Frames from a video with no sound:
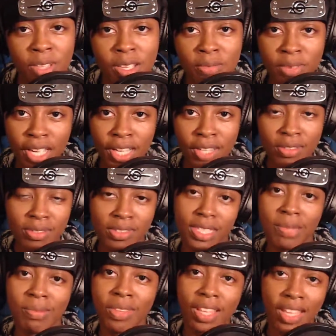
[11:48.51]
about
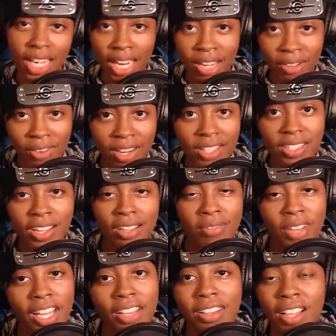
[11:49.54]
something that I want to talk
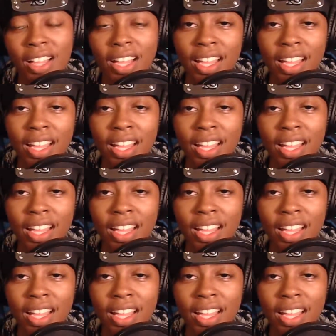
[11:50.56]
about.